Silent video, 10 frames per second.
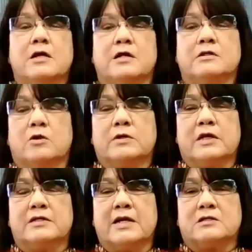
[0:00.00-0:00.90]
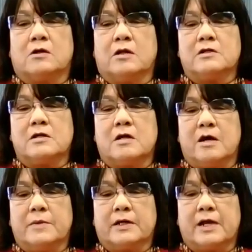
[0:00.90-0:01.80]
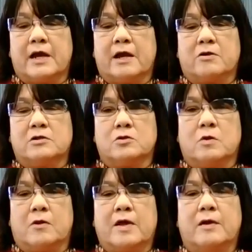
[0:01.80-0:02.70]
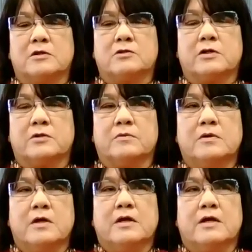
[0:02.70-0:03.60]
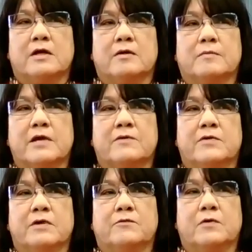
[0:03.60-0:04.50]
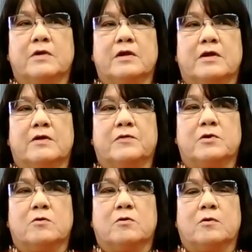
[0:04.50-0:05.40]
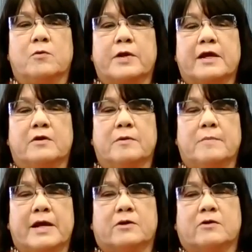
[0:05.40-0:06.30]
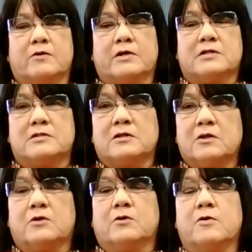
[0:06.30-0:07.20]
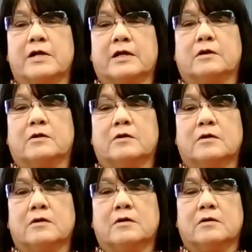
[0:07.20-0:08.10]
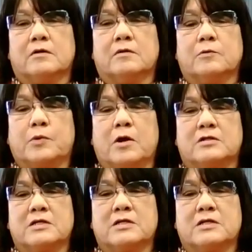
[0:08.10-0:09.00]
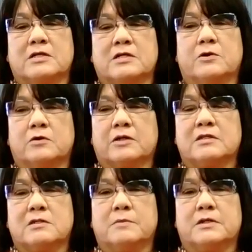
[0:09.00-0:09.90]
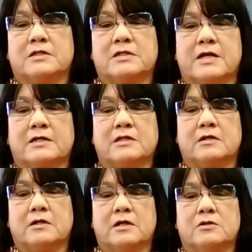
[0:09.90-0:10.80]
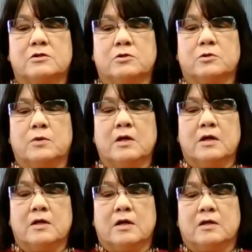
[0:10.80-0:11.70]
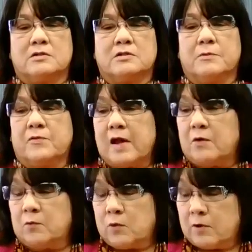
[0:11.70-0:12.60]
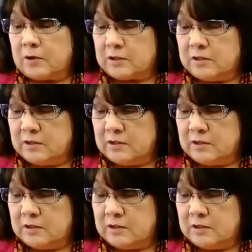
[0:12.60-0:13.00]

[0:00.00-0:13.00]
And so it takes a lot of time and care to do all that. And so you, even if you're a regalia maker, it's still a learning process when you look at some of these things and do some of that work.